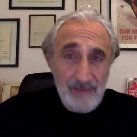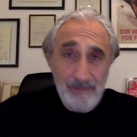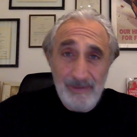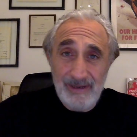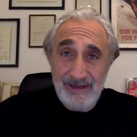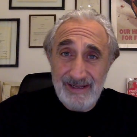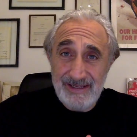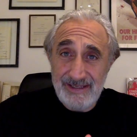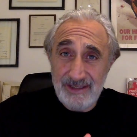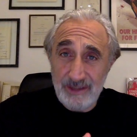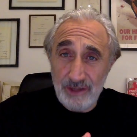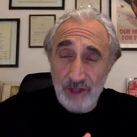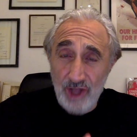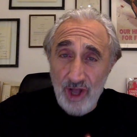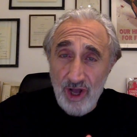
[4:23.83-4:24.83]
but as
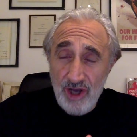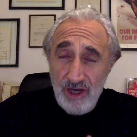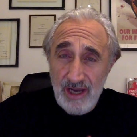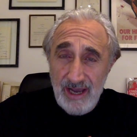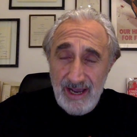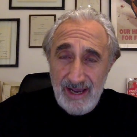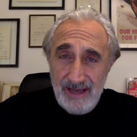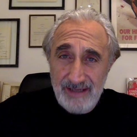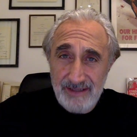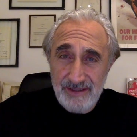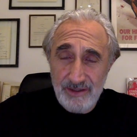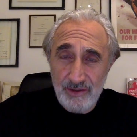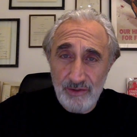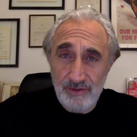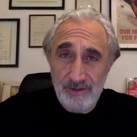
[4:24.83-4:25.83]
long
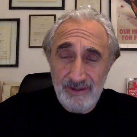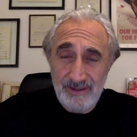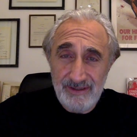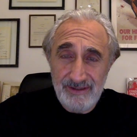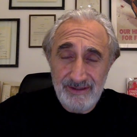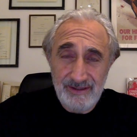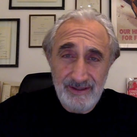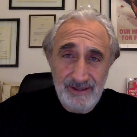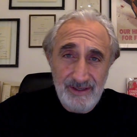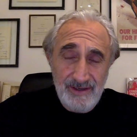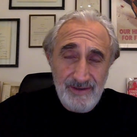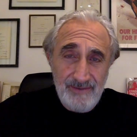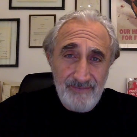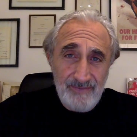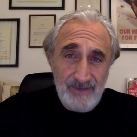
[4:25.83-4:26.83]
as you didn't,
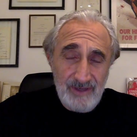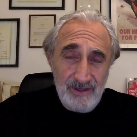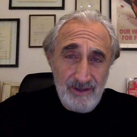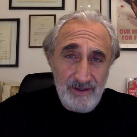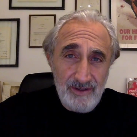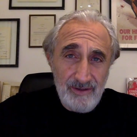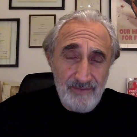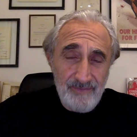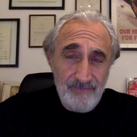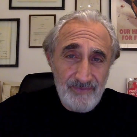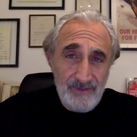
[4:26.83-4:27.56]
uh,